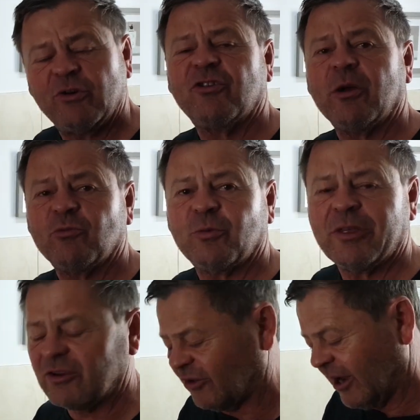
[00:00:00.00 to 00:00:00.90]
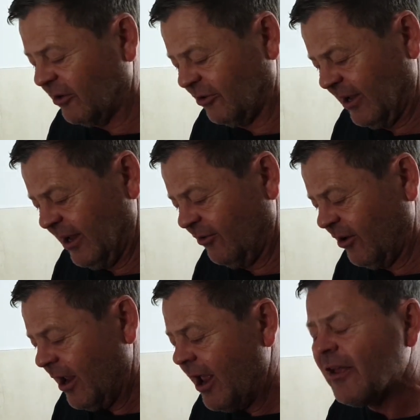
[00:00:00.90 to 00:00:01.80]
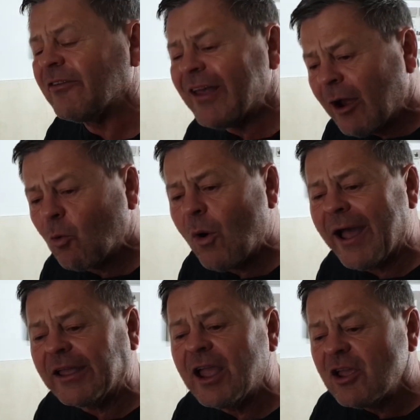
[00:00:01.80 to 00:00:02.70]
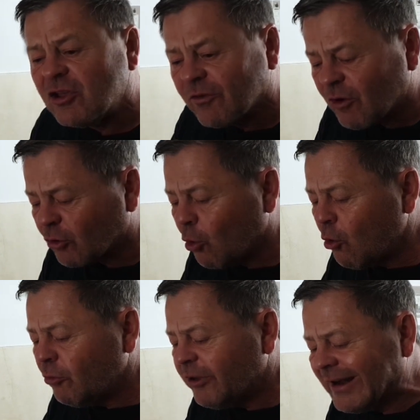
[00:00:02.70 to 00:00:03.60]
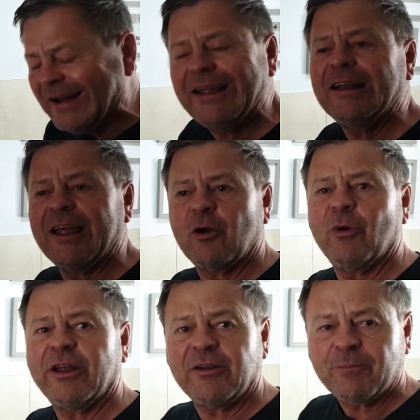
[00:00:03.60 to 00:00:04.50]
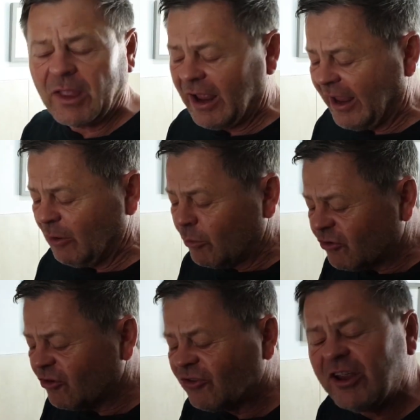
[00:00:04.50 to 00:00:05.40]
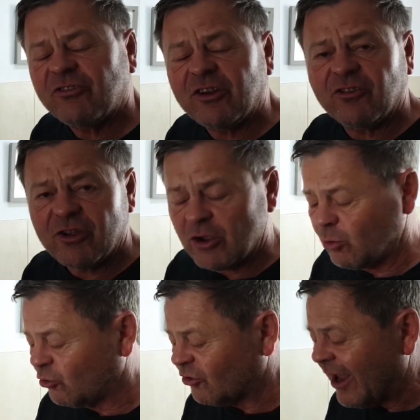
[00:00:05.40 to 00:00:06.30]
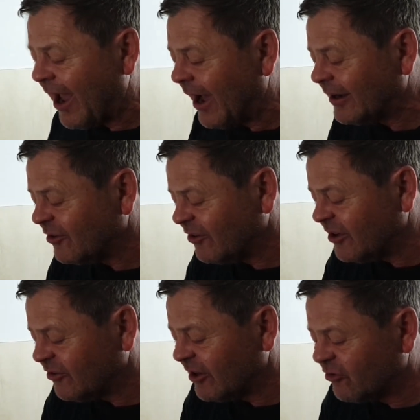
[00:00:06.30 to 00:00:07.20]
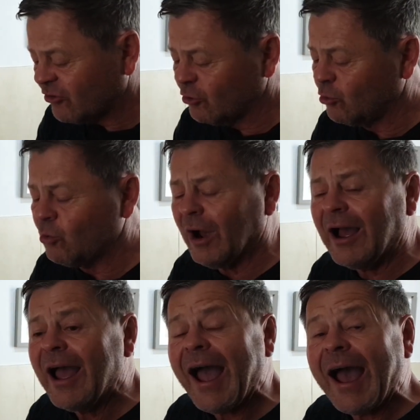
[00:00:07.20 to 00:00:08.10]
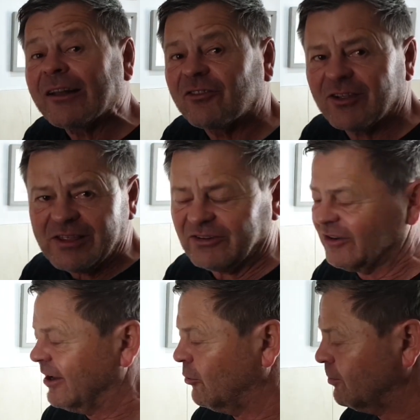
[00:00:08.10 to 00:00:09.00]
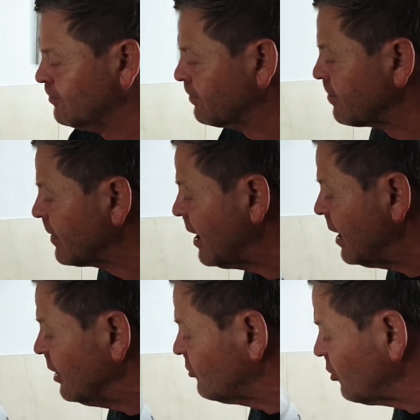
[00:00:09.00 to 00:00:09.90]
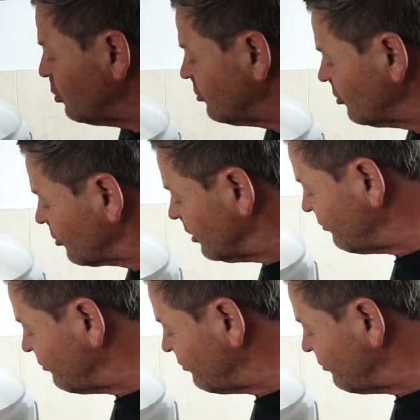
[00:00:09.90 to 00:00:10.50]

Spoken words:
comes with the starter kit. That way, you've got all the clear liquid, which is easy to use and is easy to add to the still. So we're just going to